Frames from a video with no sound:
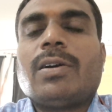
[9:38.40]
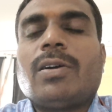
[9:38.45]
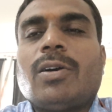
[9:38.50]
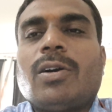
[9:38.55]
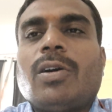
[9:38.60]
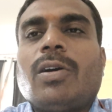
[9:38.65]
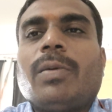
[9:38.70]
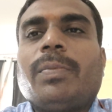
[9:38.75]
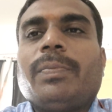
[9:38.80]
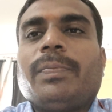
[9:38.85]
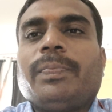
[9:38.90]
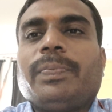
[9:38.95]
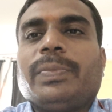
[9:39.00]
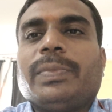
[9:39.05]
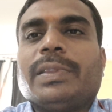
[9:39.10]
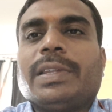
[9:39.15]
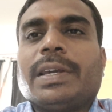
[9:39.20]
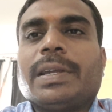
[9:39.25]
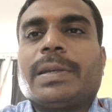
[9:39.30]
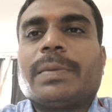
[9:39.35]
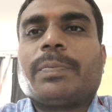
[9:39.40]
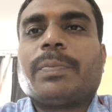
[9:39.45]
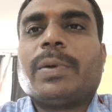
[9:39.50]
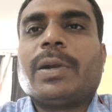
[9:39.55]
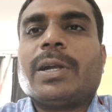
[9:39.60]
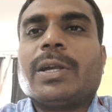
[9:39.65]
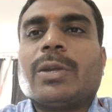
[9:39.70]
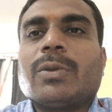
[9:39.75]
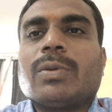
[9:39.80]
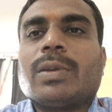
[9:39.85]
of that
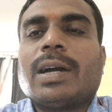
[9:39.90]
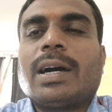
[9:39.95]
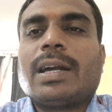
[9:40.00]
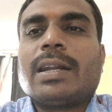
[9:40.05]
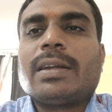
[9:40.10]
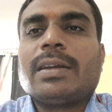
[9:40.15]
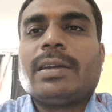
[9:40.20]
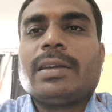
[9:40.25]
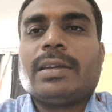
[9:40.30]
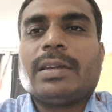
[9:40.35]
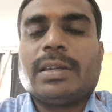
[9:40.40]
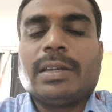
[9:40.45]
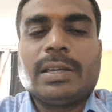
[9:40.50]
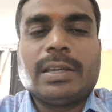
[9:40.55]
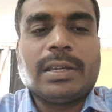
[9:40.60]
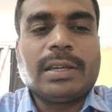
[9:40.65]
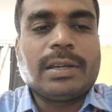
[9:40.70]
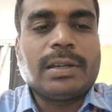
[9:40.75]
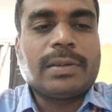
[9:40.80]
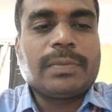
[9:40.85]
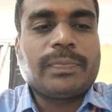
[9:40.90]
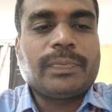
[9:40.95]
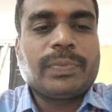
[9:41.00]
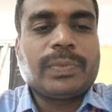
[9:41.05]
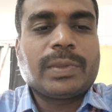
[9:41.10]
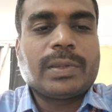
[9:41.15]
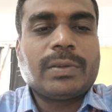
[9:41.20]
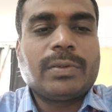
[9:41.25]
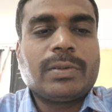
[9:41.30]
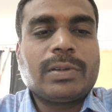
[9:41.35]
particular year.
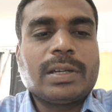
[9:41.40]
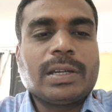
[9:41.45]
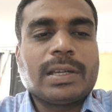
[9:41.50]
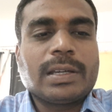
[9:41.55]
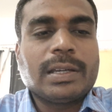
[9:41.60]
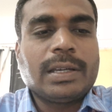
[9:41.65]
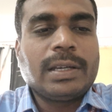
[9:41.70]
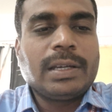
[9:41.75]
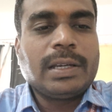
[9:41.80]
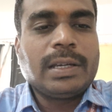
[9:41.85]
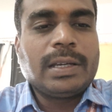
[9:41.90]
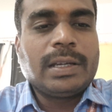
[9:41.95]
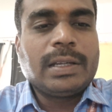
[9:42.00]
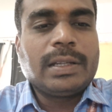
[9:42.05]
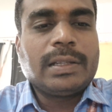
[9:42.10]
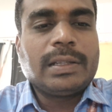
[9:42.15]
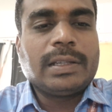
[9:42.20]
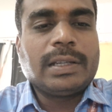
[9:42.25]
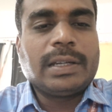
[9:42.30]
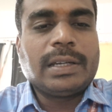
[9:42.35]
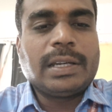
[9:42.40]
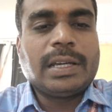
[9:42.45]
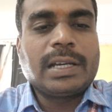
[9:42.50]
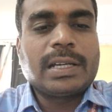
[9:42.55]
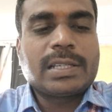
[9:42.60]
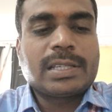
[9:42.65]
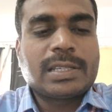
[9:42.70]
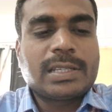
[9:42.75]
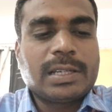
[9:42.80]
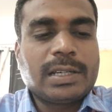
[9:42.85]
Okay, the
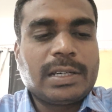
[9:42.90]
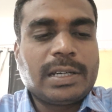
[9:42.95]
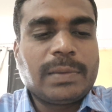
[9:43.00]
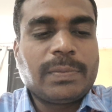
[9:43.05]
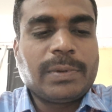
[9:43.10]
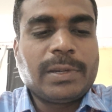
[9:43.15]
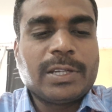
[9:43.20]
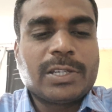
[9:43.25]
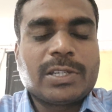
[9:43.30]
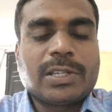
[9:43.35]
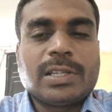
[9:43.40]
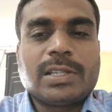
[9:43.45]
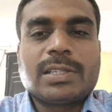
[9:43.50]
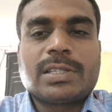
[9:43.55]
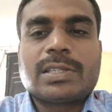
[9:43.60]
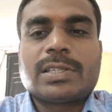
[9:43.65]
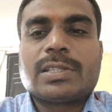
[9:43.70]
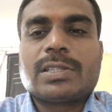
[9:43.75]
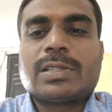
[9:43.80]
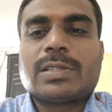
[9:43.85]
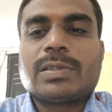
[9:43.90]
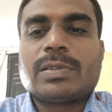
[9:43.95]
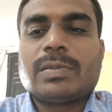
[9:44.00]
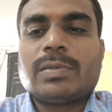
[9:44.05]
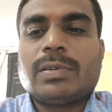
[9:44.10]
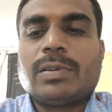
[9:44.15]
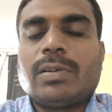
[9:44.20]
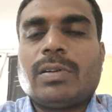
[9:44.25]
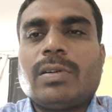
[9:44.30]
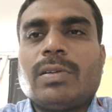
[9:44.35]
next definitions
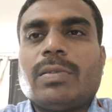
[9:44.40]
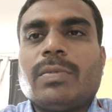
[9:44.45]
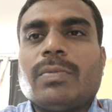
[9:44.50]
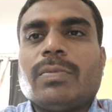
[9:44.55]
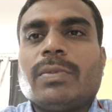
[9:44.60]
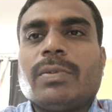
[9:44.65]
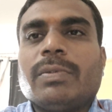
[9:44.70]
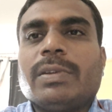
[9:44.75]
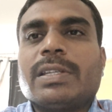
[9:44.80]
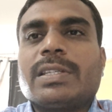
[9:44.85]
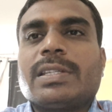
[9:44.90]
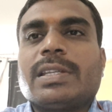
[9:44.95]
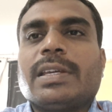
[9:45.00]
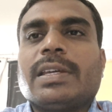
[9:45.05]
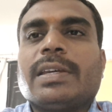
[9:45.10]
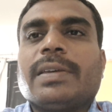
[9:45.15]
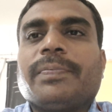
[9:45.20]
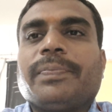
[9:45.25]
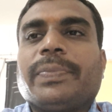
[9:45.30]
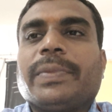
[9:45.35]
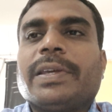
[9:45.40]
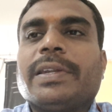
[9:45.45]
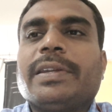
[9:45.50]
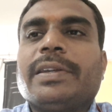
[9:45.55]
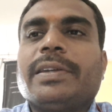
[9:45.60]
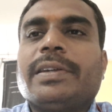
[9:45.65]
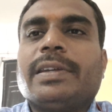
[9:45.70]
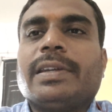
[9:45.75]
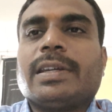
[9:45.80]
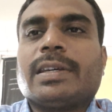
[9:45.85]
we will see in
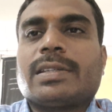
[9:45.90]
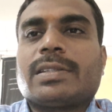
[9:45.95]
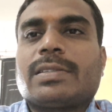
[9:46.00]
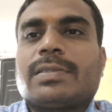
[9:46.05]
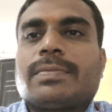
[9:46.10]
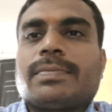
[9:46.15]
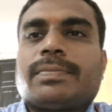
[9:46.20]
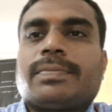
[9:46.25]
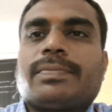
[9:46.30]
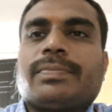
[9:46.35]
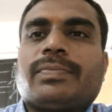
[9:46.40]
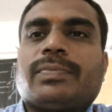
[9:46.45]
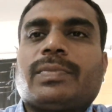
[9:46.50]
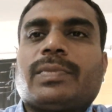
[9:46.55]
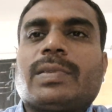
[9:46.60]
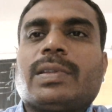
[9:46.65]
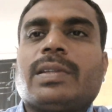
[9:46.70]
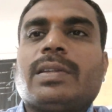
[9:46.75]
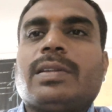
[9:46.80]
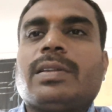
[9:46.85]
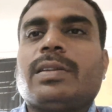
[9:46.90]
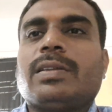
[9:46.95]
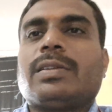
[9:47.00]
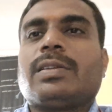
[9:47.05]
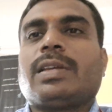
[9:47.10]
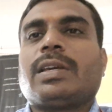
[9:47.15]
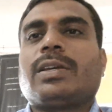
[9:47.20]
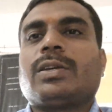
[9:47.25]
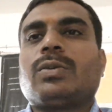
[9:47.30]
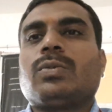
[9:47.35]
next.
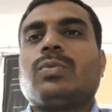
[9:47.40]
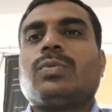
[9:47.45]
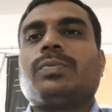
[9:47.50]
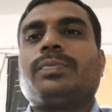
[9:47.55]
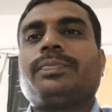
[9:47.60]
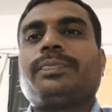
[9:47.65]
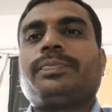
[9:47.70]
Thank you.